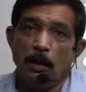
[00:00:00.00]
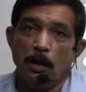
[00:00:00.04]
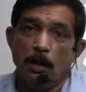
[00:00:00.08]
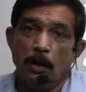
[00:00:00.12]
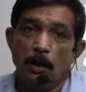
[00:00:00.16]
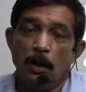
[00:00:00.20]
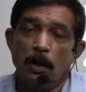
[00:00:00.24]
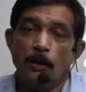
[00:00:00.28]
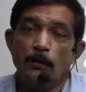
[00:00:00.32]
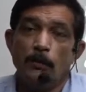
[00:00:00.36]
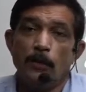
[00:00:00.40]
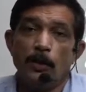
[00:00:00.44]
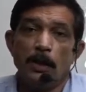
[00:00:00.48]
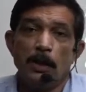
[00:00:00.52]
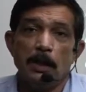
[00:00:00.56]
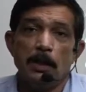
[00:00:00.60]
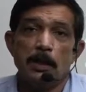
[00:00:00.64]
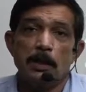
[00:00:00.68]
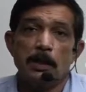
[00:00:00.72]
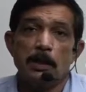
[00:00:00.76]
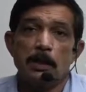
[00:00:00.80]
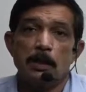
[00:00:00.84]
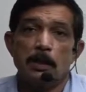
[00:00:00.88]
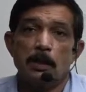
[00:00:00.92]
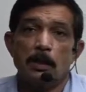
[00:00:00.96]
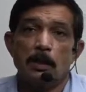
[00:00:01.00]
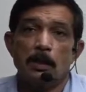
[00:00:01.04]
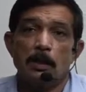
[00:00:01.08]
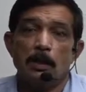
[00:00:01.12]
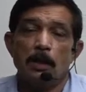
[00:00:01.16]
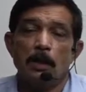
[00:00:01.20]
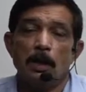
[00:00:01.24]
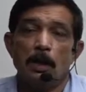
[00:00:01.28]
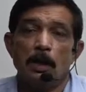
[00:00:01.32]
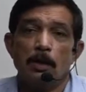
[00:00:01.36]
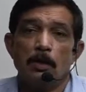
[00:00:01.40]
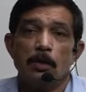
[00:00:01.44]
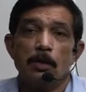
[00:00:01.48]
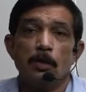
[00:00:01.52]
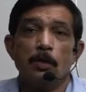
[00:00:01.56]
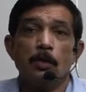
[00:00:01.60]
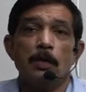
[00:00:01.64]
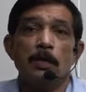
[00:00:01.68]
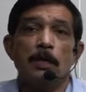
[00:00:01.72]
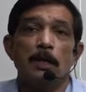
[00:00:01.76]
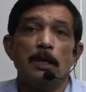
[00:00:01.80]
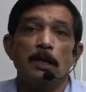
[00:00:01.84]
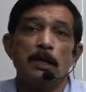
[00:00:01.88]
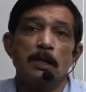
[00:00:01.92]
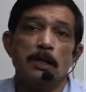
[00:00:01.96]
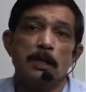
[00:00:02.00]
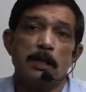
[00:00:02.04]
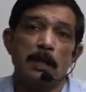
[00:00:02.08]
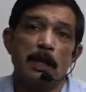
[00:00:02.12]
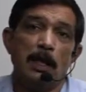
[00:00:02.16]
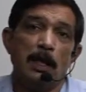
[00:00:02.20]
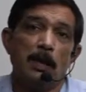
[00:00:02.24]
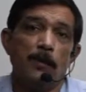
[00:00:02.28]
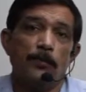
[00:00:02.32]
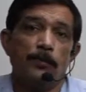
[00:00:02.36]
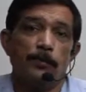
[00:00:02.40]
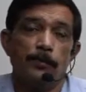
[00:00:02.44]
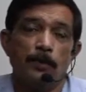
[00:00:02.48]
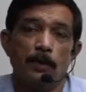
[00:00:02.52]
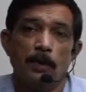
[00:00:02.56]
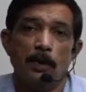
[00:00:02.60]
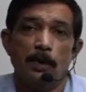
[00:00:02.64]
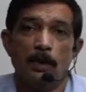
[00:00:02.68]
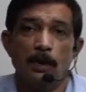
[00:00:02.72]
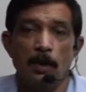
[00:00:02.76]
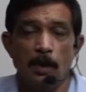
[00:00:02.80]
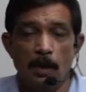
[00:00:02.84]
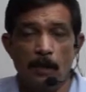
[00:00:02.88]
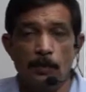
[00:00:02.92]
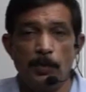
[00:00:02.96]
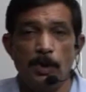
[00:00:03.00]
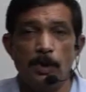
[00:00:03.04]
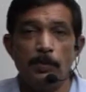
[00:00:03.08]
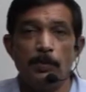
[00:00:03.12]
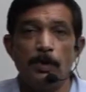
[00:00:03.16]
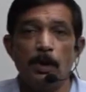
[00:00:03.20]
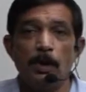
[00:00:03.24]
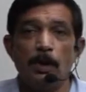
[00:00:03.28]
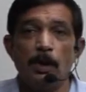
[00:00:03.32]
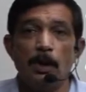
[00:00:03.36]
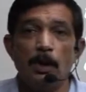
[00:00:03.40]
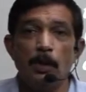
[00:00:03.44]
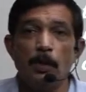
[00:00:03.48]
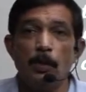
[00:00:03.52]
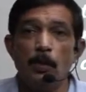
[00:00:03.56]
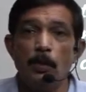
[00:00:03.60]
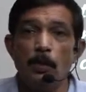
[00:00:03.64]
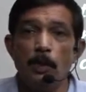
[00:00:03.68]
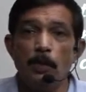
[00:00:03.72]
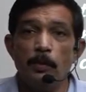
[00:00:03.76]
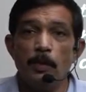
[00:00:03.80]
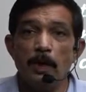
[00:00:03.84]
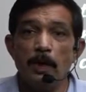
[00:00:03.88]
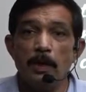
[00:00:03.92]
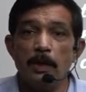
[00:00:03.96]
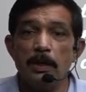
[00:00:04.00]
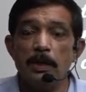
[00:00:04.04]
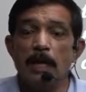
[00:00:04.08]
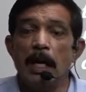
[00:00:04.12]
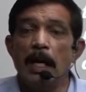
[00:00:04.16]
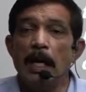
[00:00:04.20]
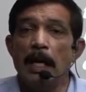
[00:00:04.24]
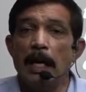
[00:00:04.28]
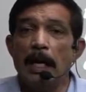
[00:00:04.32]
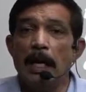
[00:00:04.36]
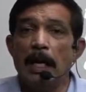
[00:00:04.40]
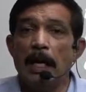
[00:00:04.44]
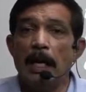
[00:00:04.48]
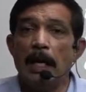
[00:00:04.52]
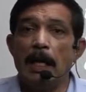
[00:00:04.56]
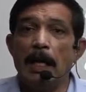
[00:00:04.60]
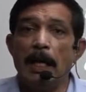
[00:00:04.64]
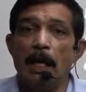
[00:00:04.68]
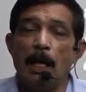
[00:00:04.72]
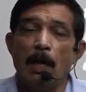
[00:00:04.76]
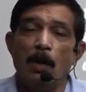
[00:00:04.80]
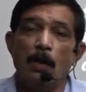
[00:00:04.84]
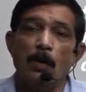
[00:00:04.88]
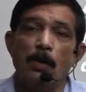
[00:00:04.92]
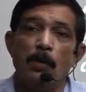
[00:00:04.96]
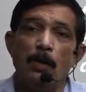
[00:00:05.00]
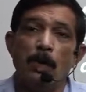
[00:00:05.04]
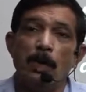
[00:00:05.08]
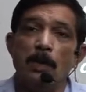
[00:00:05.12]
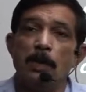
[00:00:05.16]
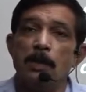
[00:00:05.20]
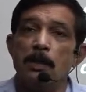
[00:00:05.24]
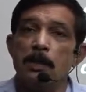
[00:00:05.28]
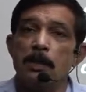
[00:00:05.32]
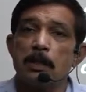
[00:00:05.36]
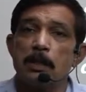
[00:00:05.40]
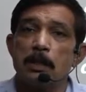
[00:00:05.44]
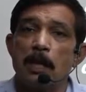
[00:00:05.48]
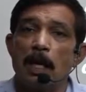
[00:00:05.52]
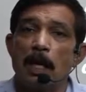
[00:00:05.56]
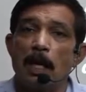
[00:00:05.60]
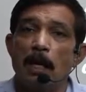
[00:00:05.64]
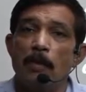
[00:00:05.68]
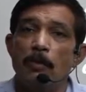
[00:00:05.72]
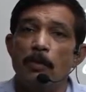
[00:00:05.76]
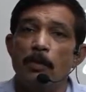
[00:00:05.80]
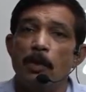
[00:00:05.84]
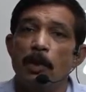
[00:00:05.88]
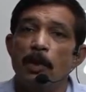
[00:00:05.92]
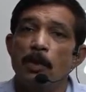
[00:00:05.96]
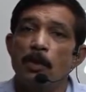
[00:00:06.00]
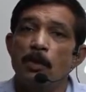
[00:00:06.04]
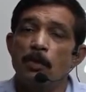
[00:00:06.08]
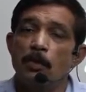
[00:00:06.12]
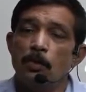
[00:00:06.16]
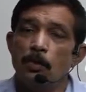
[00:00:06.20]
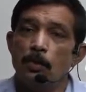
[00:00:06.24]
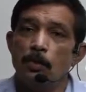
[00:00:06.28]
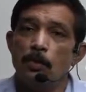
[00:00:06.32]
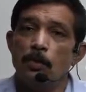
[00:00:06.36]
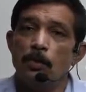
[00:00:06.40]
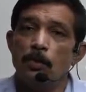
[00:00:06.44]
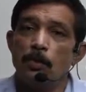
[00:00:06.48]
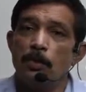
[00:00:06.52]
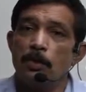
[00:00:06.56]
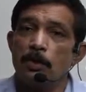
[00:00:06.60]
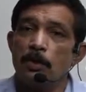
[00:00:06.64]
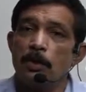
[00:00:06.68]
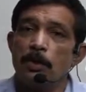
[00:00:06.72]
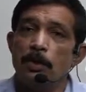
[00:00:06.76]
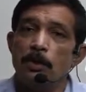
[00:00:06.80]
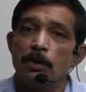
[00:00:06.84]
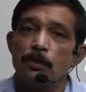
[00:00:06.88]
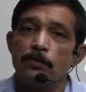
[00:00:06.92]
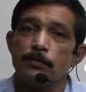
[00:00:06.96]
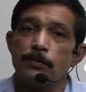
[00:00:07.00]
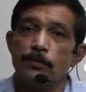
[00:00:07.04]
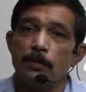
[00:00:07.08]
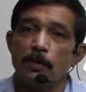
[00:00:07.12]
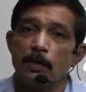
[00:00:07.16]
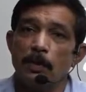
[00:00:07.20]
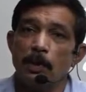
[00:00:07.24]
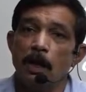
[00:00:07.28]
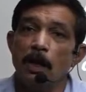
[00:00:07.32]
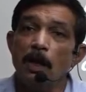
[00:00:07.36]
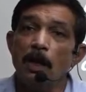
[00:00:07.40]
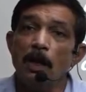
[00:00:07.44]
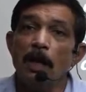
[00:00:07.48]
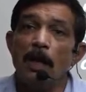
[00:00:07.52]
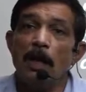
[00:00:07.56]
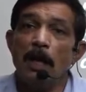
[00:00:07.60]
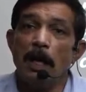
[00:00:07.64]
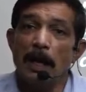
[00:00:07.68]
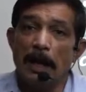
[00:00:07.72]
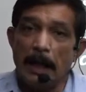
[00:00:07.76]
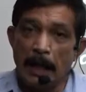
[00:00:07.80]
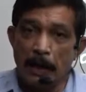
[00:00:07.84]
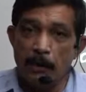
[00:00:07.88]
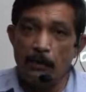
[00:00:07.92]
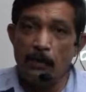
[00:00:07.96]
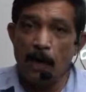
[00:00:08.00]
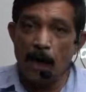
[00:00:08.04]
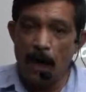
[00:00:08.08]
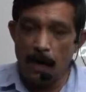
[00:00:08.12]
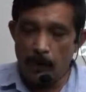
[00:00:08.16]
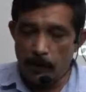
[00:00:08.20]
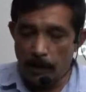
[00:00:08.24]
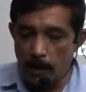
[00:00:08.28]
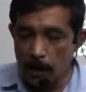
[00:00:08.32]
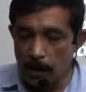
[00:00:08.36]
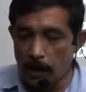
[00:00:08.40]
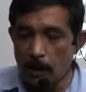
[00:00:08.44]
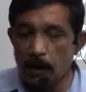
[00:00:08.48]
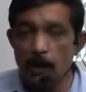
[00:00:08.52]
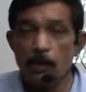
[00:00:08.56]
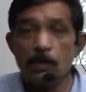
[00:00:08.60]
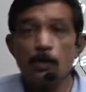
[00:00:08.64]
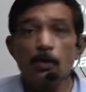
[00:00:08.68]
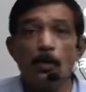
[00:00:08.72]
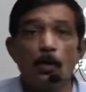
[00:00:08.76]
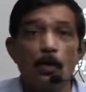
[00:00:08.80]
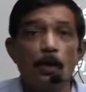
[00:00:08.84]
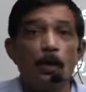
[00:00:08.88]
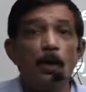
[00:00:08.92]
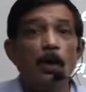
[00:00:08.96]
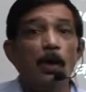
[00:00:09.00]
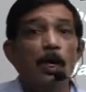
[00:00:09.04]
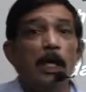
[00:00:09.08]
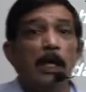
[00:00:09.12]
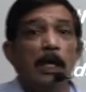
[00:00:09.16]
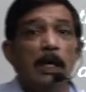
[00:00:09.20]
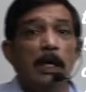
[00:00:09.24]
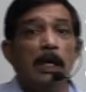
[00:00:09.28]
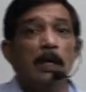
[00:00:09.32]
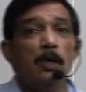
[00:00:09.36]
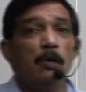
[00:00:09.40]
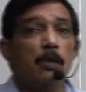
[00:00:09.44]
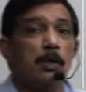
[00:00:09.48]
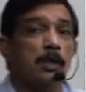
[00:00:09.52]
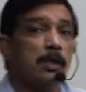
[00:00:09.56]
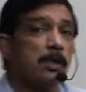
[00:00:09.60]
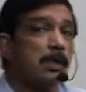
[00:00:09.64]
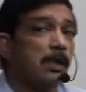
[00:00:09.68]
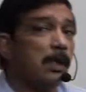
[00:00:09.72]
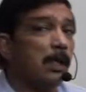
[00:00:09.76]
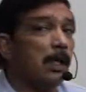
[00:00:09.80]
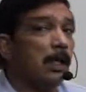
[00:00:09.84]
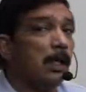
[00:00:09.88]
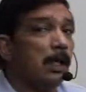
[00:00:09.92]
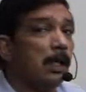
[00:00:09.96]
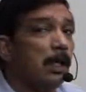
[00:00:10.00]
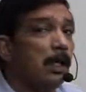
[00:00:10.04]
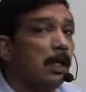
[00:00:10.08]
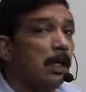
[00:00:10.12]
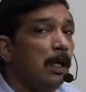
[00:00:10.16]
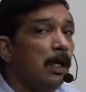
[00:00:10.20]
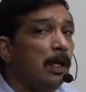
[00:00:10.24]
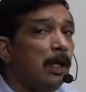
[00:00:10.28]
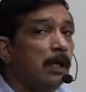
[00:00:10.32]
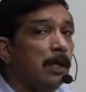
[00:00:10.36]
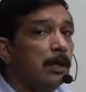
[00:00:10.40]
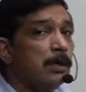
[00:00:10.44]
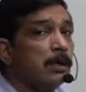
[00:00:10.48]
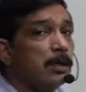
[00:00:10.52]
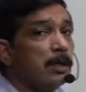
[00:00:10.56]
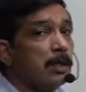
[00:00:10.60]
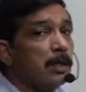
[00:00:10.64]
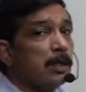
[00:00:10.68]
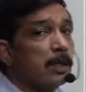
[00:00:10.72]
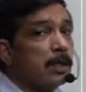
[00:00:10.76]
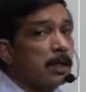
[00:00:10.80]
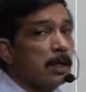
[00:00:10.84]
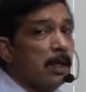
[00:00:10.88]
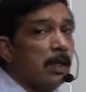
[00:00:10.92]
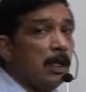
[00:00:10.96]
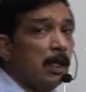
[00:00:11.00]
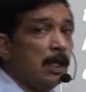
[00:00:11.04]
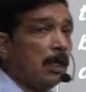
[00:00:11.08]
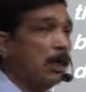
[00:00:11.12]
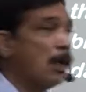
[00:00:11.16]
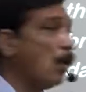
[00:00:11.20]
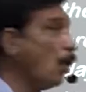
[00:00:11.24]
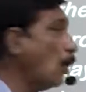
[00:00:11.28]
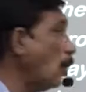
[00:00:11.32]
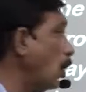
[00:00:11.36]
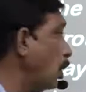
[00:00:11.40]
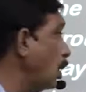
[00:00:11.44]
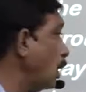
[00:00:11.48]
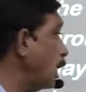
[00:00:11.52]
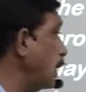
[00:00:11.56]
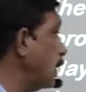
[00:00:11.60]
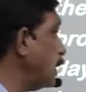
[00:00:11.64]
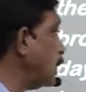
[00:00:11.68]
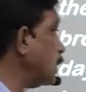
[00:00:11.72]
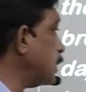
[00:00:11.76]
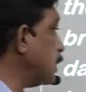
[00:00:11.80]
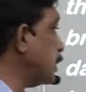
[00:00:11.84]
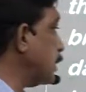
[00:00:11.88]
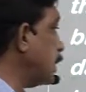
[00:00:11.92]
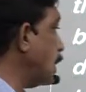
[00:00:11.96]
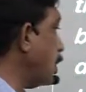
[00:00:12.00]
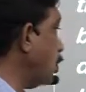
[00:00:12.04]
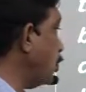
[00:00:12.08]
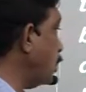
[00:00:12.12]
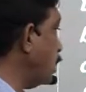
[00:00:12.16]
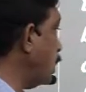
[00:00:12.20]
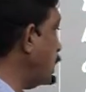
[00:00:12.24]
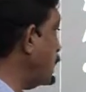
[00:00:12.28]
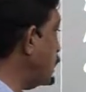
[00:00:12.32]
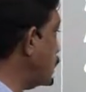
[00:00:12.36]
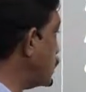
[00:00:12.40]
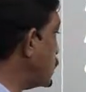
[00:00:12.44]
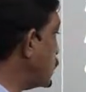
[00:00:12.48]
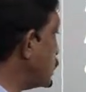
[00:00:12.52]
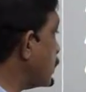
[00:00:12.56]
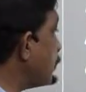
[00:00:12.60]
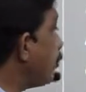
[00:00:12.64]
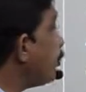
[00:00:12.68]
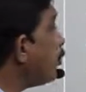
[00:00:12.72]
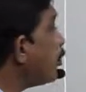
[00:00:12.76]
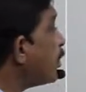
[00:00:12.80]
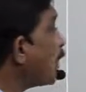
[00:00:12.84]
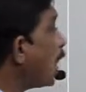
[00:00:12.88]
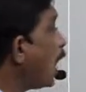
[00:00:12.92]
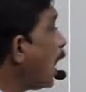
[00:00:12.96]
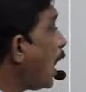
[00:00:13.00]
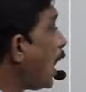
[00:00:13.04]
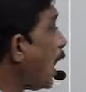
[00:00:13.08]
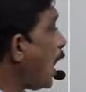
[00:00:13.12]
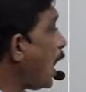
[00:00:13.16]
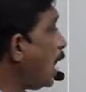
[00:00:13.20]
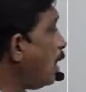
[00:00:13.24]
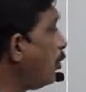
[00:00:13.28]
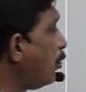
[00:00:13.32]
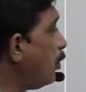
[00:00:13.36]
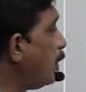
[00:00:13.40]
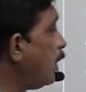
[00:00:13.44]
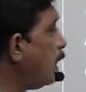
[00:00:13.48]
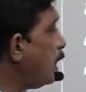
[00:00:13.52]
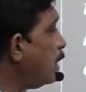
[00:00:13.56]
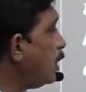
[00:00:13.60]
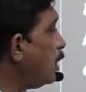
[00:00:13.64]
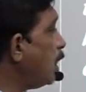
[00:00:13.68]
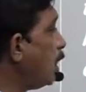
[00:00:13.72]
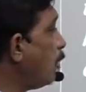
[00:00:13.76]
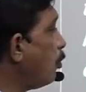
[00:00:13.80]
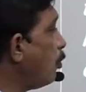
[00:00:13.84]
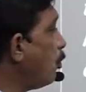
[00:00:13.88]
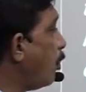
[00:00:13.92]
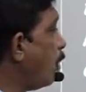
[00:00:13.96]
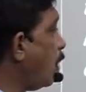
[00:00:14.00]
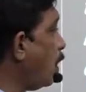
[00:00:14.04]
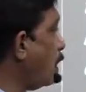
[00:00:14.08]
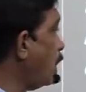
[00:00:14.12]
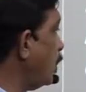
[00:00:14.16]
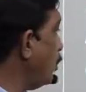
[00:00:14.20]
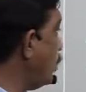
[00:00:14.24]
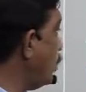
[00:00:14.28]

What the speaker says: he feels totally safe in between the human beings, and now it is time to search the environment. So he was taking keen interest in all his surroundings. I made a body